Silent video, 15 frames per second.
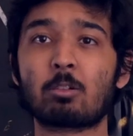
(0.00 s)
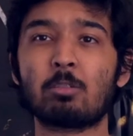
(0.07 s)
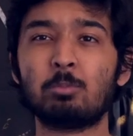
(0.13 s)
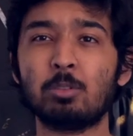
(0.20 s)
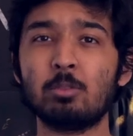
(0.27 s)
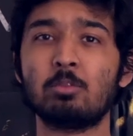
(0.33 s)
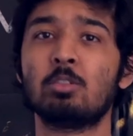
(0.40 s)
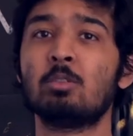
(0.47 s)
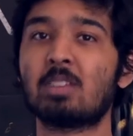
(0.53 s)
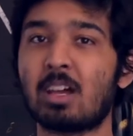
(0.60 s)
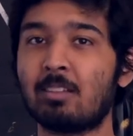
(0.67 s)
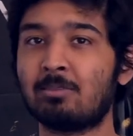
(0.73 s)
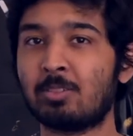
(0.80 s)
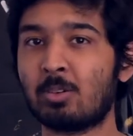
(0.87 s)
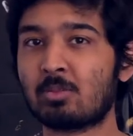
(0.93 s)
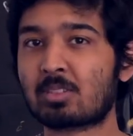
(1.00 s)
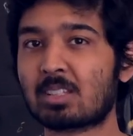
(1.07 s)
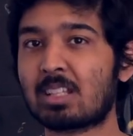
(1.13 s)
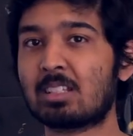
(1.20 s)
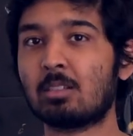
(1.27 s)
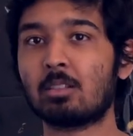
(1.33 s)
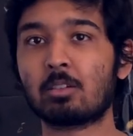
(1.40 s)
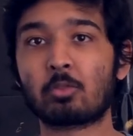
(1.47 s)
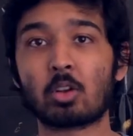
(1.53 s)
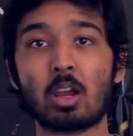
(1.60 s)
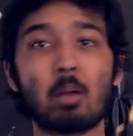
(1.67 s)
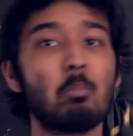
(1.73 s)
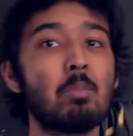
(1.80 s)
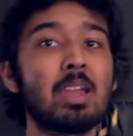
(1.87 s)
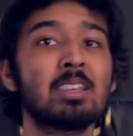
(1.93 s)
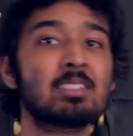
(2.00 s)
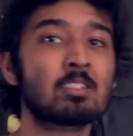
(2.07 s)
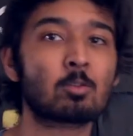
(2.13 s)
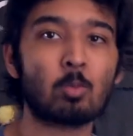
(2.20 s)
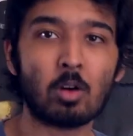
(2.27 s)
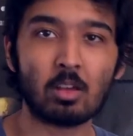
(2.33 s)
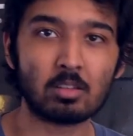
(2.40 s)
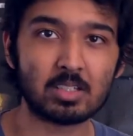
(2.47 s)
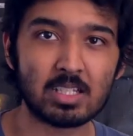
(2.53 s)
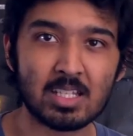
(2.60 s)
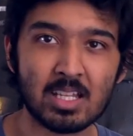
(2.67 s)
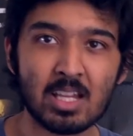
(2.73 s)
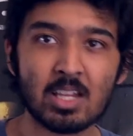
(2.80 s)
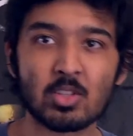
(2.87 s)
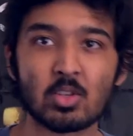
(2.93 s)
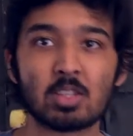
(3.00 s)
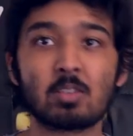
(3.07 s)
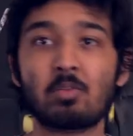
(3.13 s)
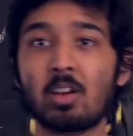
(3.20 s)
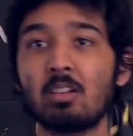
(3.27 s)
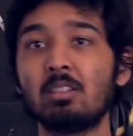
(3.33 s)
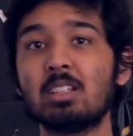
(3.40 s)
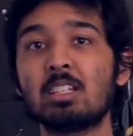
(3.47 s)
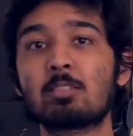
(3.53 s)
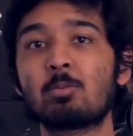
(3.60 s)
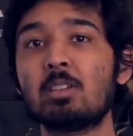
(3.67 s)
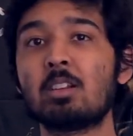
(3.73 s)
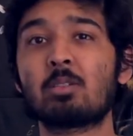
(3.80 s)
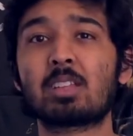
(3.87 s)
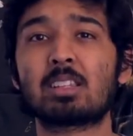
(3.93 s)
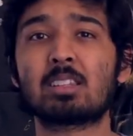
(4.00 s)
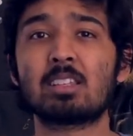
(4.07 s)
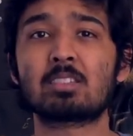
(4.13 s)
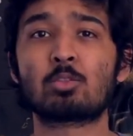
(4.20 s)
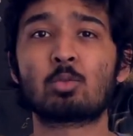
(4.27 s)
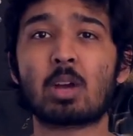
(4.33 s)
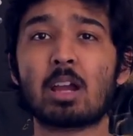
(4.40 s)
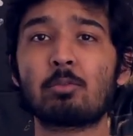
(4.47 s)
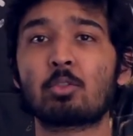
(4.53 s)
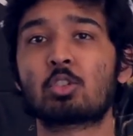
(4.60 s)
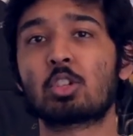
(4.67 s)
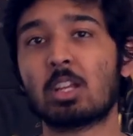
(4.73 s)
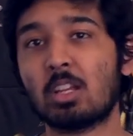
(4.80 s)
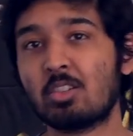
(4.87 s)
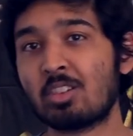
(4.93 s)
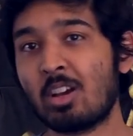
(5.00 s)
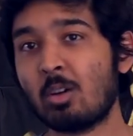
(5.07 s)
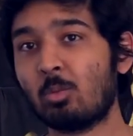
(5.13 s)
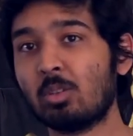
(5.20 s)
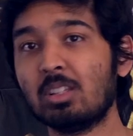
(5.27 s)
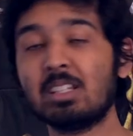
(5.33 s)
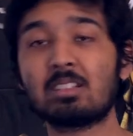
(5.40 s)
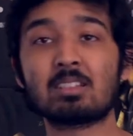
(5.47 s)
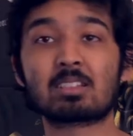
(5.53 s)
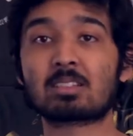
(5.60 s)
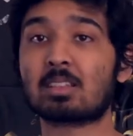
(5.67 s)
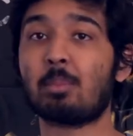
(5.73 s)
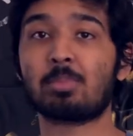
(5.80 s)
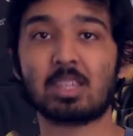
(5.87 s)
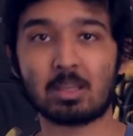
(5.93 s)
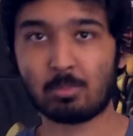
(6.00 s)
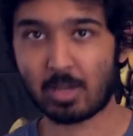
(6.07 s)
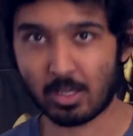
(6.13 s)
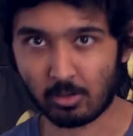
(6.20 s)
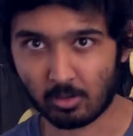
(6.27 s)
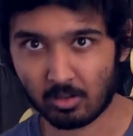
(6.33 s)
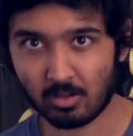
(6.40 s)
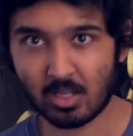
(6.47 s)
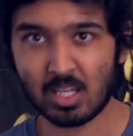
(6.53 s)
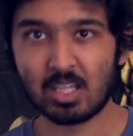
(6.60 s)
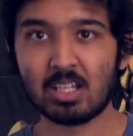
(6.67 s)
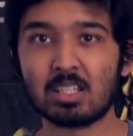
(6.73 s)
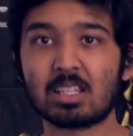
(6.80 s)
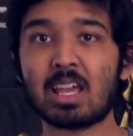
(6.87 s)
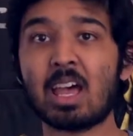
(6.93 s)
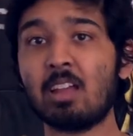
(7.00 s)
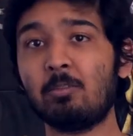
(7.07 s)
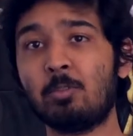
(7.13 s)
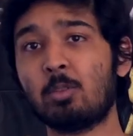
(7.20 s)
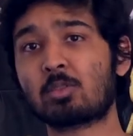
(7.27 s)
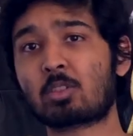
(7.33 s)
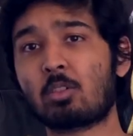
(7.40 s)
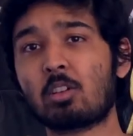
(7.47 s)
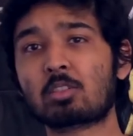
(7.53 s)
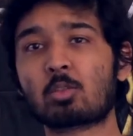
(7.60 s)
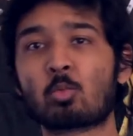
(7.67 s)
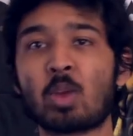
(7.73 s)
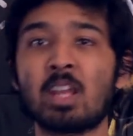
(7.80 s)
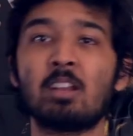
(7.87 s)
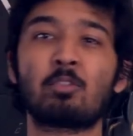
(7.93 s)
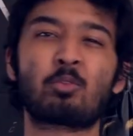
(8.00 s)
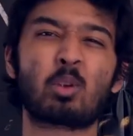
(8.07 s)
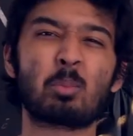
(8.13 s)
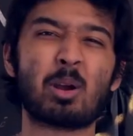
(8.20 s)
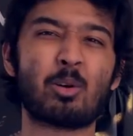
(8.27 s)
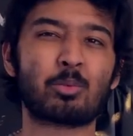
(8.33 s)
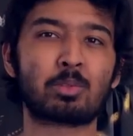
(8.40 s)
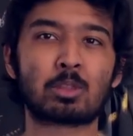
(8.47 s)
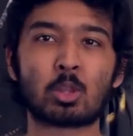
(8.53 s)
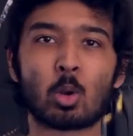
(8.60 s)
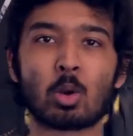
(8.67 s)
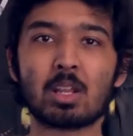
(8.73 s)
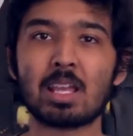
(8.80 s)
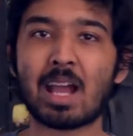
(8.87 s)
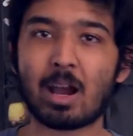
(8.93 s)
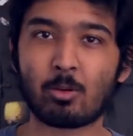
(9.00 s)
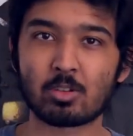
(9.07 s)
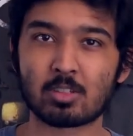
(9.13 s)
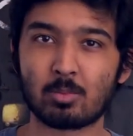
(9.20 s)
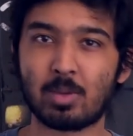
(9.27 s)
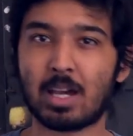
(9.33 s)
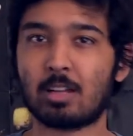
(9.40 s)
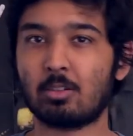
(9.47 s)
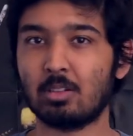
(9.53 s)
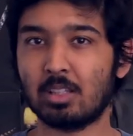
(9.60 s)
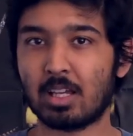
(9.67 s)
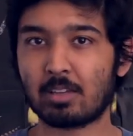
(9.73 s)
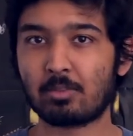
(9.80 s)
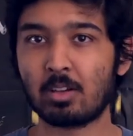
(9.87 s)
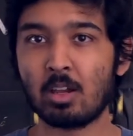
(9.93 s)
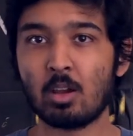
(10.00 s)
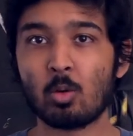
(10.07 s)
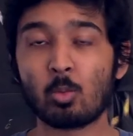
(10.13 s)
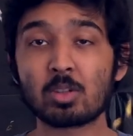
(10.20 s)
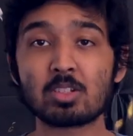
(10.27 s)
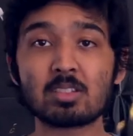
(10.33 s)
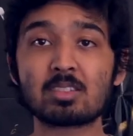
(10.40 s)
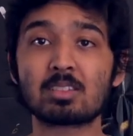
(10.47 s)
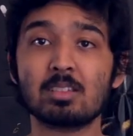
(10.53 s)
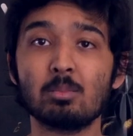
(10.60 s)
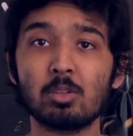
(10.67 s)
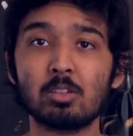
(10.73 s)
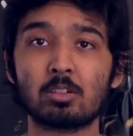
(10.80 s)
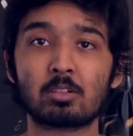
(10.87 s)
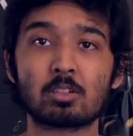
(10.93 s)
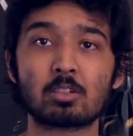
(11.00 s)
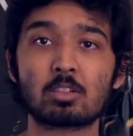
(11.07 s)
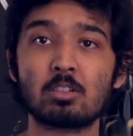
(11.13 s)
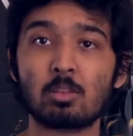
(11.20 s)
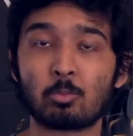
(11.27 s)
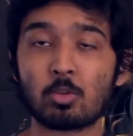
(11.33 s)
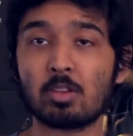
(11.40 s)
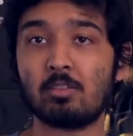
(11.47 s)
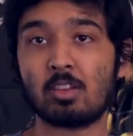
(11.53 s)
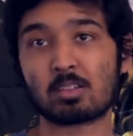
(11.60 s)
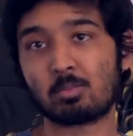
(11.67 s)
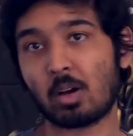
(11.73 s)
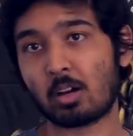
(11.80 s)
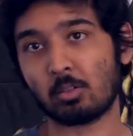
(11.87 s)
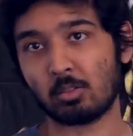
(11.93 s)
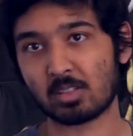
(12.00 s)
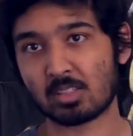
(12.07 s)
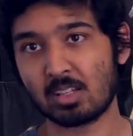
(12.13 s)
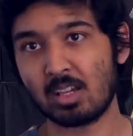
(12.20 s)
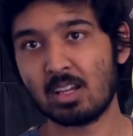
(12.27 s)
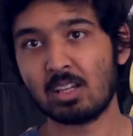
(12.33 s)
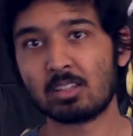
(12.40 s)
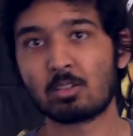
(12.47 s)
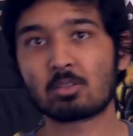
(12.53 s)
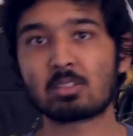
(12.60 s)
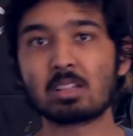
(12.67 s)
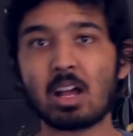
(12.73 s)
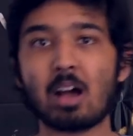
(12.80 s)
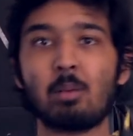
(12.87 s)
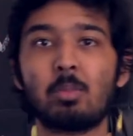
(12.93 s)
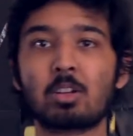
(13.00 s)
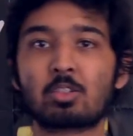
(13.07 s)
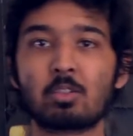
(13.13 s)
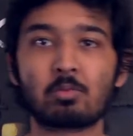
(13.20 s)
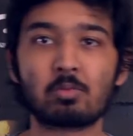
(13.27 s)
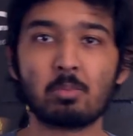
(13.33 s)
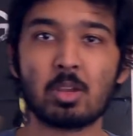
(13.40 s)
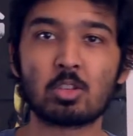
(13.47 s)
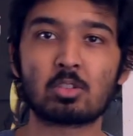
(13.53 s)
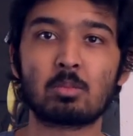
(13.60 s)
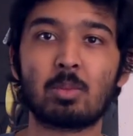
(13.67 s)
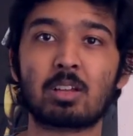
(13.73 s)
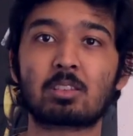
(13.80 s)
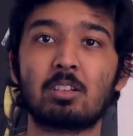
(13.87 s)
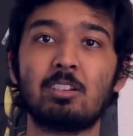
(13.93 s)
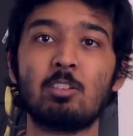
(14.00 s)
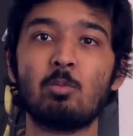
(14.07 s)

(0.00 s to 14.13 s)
of Bluetooth headphones that deliver amazing quality, so at the very least we know that this driver change will lead to something better. The headphones are also rated for about 30 hours of battery life, which is similar to the previous models. There's not much information about the new